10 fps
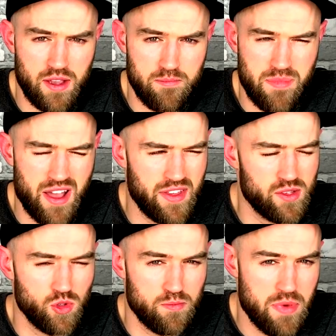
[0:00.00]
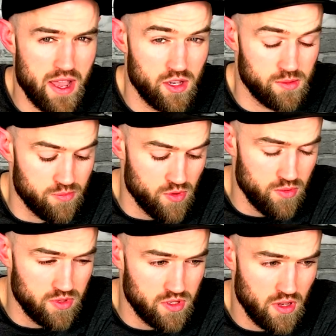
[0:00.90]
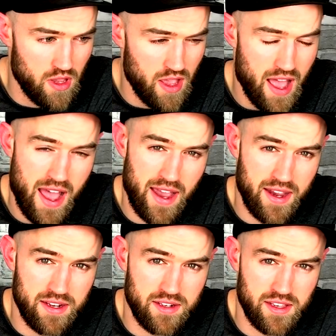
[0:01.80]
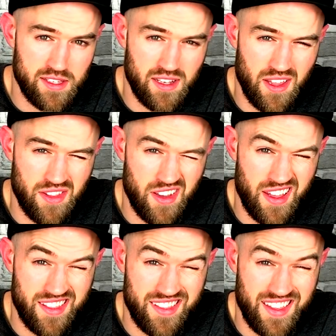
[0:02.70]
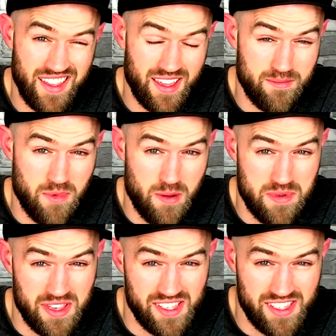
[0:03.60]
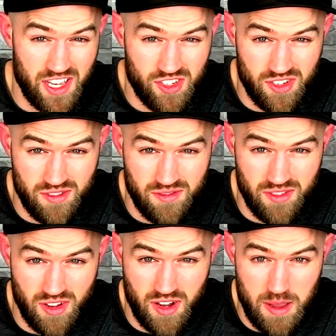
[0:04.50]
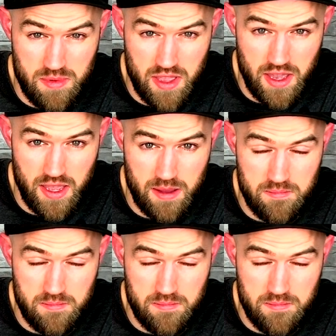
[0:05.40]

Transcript: I think it's called the Bacchus Brute, and there's another, I think might be the Session IPA.